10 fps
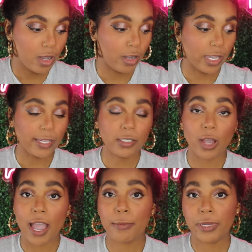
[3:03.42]
Okay, so
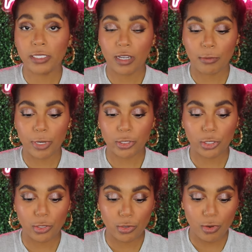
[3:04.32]
I picked up
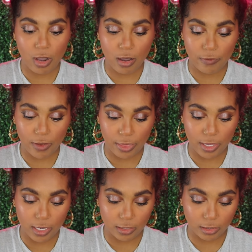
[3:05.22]
two of
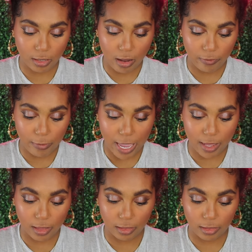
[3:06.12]
the soft
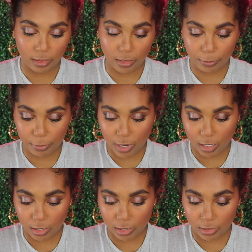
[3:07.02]
matte lip
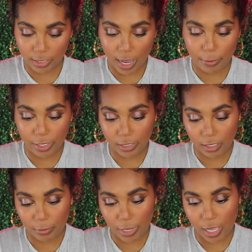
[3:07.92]
colors. I picked it
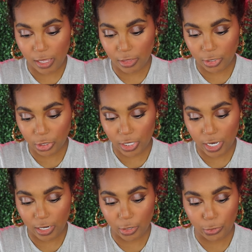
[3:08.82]
up in the
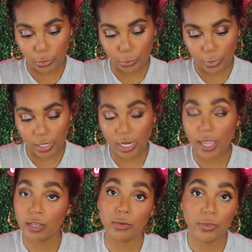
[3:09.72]
shade Nude 1
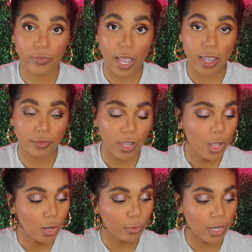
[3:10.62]
and Nude 5.
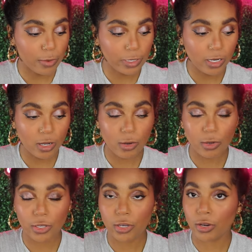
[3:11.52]
We already know
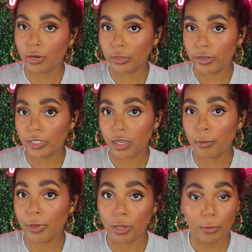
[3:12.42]
your girl loves a
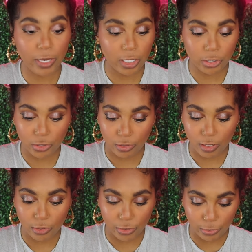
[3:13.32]
pale beige
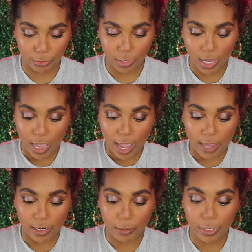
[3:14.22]
nude.
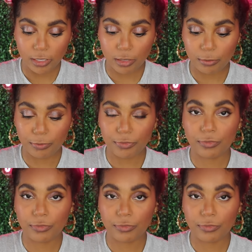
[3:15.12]
And then I picked up